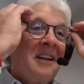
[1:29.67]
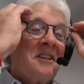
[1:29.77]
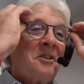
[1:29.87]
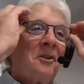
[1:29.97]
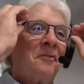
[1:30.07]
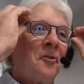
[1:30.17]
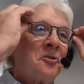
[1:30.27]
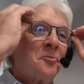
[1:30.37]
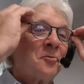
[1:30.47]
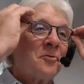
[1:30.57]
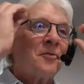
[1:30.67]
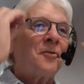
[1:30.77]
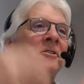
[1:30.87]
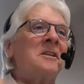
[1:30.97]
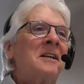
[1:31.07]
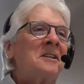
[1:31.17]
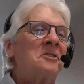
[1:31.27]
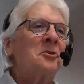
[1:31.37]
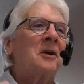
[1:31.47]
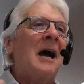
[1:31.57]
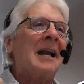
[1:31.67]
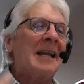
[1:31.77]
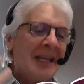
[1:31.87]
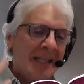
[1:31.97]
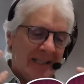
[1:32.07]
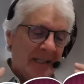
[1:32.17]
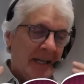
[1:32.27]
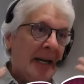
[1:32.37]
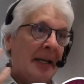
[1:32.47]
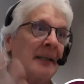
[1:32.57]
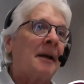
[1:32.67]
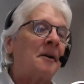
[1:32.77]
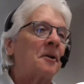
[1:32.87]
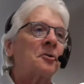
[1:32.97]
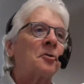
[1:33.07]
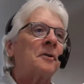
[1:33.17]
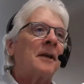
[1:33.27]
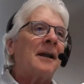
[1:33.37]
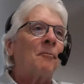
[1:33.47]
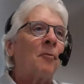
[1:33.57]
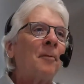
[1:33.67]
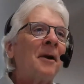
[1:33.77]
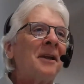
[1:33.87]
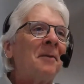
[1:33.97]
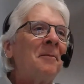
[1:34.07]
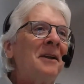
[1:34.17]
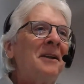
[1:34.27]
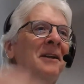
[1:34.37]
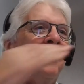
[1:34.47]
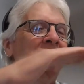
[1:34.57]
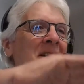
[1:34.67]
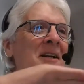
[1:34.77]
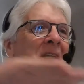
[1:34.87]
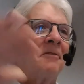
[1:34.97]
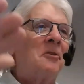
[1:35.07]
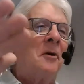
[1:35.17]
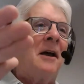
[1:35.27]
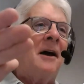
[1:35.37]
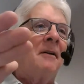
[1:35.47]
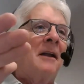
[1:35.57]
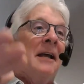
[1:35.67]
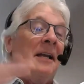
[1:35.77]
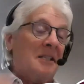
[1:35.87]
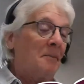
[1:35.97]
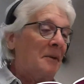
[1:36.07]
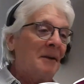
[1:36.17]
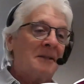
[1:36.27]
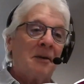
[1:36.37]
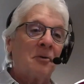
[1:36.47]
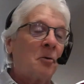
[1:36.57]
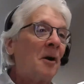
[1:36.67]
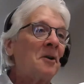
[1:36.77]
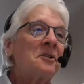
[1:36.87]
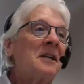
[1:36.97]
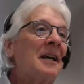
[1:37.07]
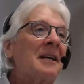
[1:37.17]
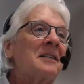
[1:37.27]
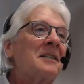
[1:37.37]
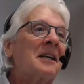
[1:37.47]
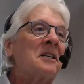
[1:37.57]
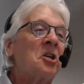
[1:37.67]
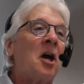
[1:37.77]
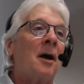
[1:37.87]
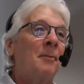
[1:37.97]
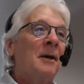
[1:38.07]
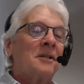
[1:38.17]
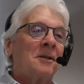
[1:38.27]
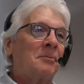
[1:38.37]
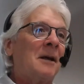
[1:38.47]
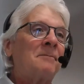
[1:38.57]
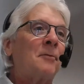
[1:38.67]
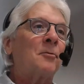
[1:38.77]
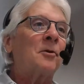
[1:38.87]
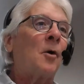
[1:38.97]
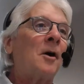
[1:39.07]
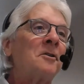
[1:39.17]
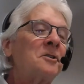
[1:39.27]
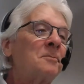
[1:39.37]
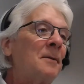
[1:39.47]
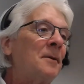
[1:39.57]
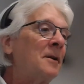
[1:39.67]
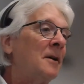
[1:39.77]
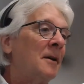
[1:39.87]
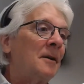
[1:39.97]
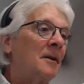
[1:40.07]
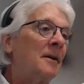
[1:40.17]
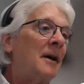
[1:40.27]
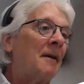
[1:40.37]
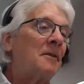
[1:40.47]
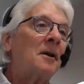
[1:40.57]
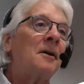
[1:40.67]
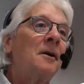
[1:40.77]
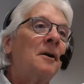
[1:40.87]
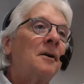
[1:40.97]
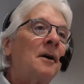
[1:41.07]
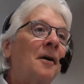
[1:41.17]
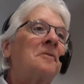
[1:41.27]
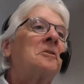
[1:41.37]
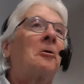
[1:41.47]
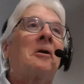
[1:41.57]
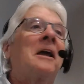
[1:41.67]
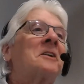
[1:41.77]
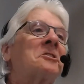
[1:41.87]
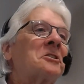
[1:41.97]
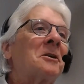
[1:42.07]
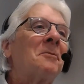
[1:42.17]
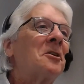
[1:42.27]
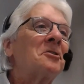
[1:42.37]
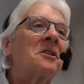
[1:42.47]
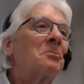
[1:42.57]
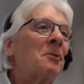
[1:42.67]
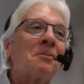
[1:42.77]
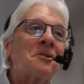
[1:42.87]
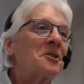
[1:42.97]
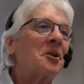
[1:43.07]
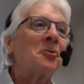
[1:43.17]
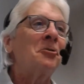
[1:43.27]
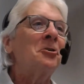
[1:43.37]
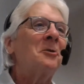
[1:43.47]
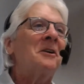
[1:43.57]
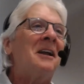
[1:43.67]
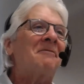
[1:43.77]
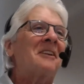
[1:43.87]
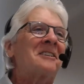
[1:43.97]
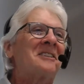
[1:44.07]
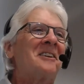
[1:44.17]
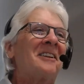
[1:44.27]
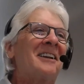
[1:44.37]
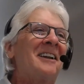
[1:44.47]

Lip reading: So the first thing is you got to get that under control. You got to have more money coming in than you have going out. Sometimes that requires you taking a second job. Sometimes that requires maybe you have to cancel some of those subscriptions to Hulu and Netflix and all that